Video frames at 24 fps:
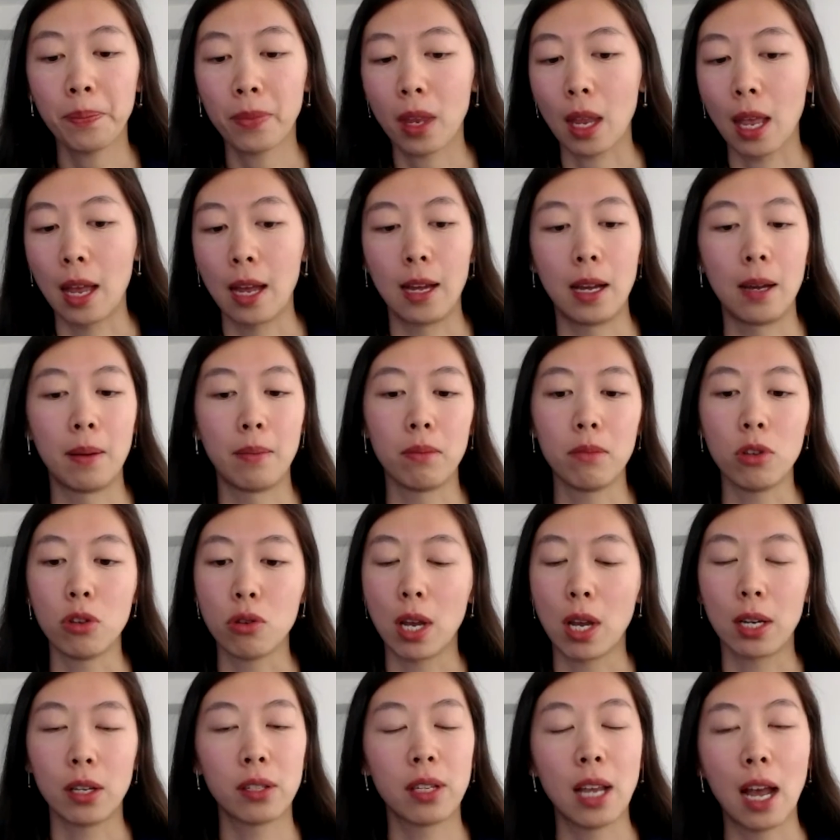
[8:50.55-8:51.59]
You
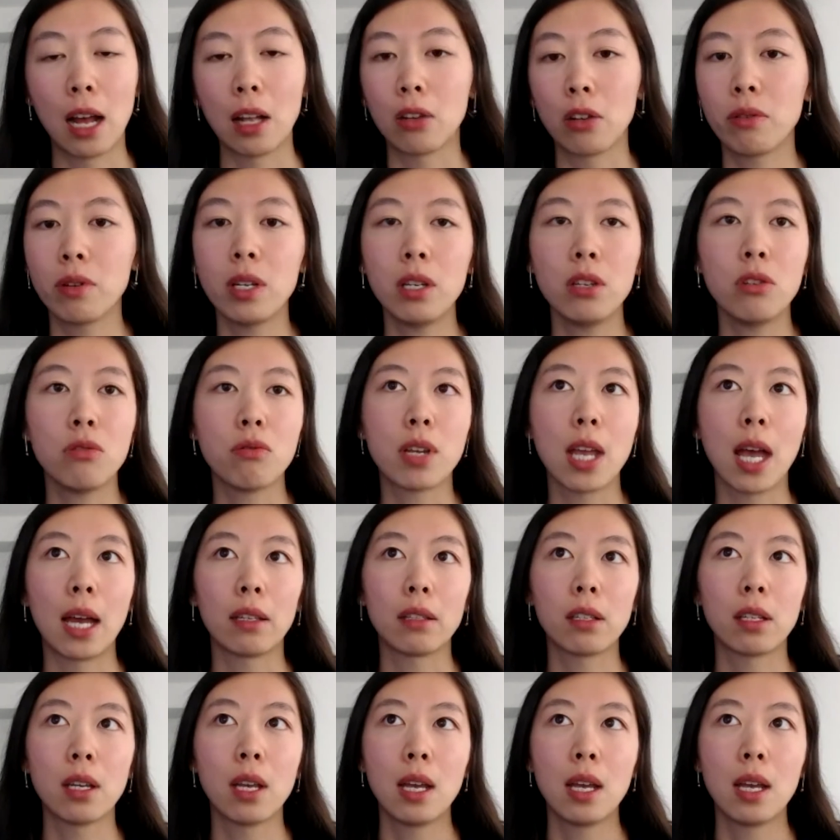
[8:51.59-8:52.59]
get a salary, you get